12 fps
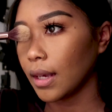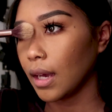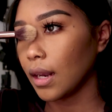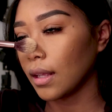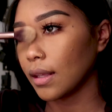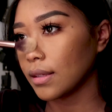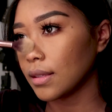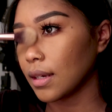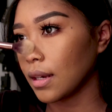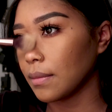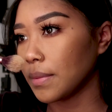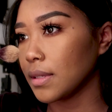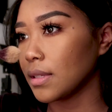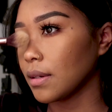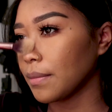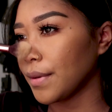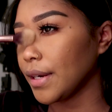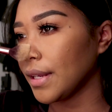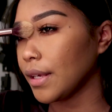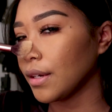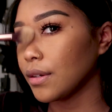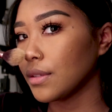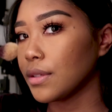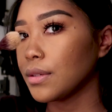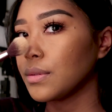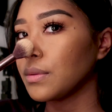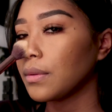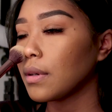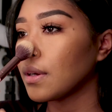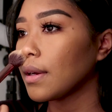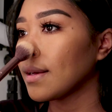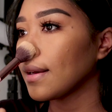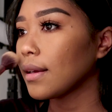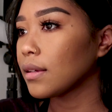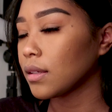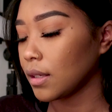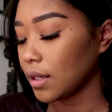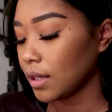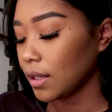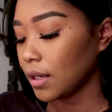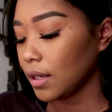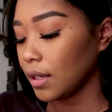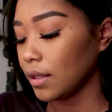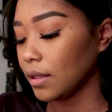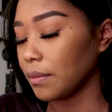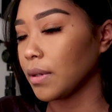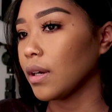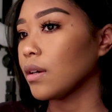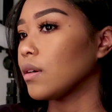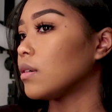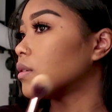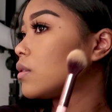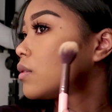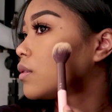And I like to kind of put some right here too. And then we're gonna